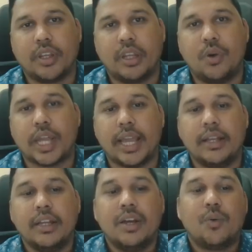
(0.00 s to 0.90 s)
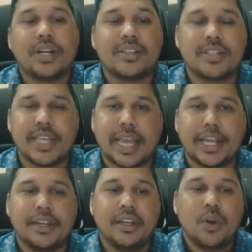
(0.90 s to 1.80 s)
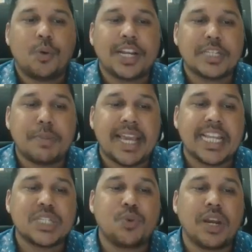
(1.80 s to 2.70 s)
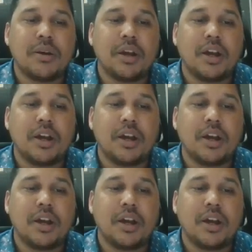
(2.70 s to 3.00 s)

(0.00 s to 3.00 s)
Okay, what is this again? What is minus 1